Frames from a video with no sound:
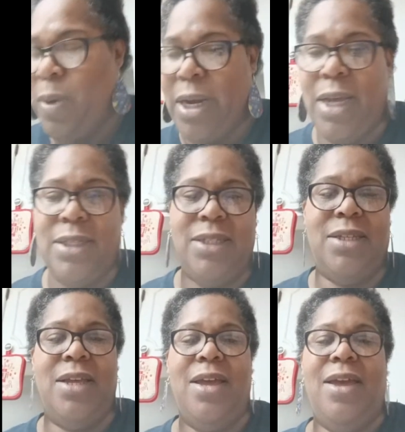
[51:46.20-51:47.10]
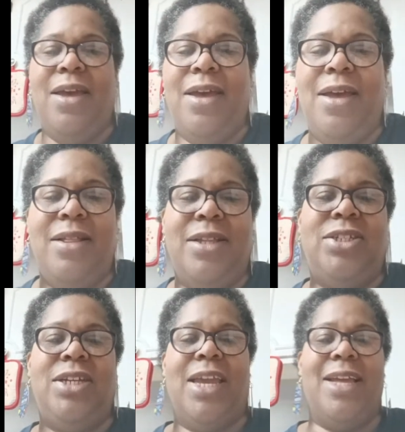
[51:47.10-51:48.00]
us the
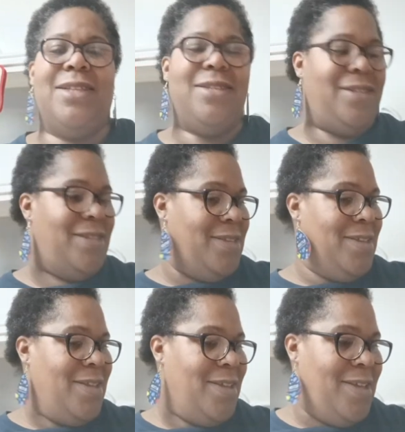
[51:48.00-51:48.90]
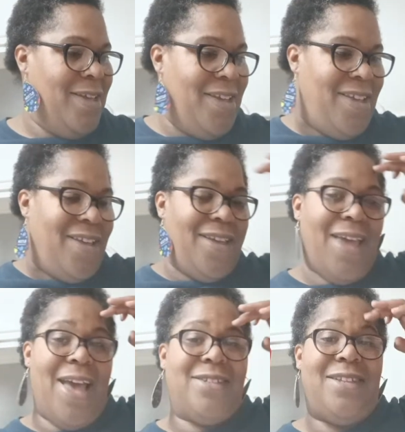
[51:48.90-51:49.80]
chickens
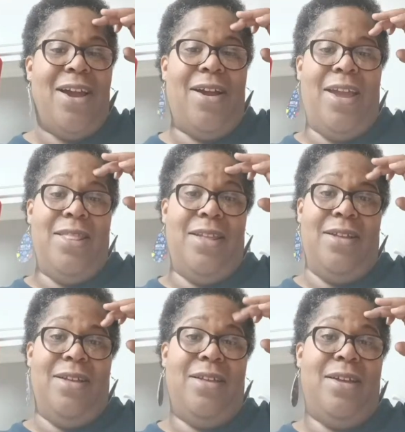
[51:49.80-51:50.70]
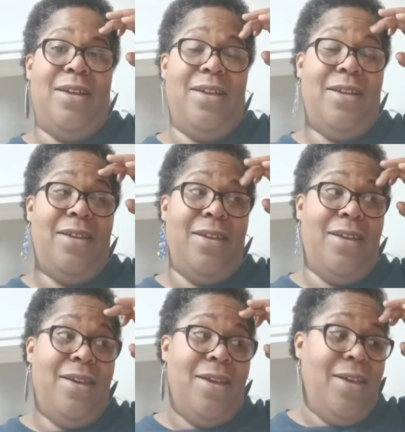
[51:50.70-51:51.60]
as they're in the,
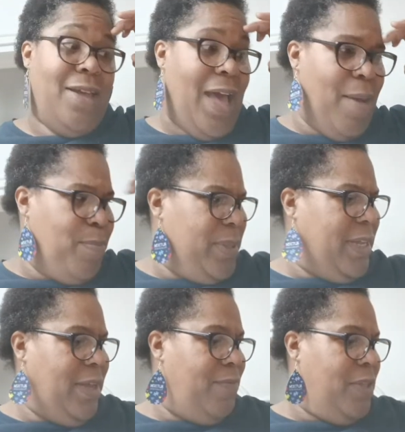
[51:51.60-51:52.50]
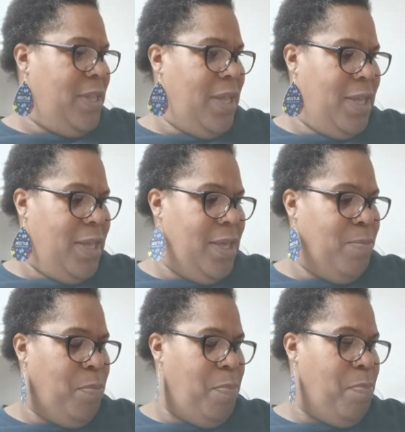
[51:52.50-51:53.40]
I believe in the
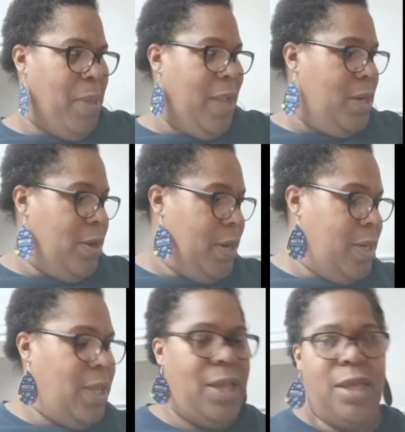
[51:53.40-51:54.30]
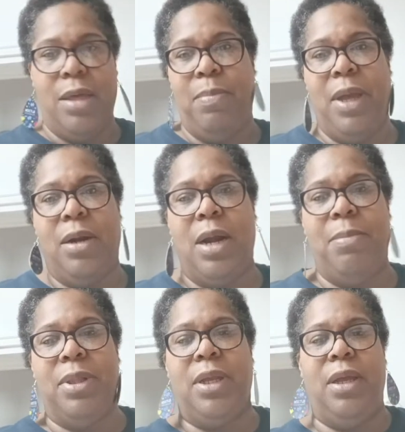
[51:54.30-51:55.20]
incubator. I
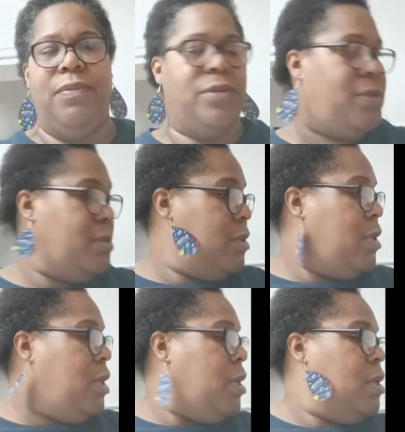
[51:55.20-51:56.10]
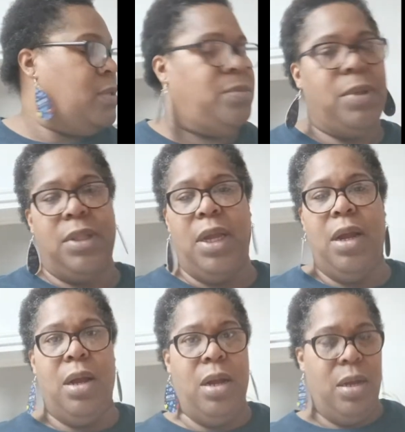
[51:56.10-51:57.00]
believe is what they
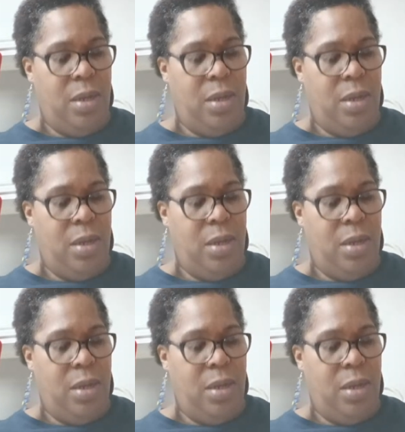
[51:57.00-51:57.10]
are.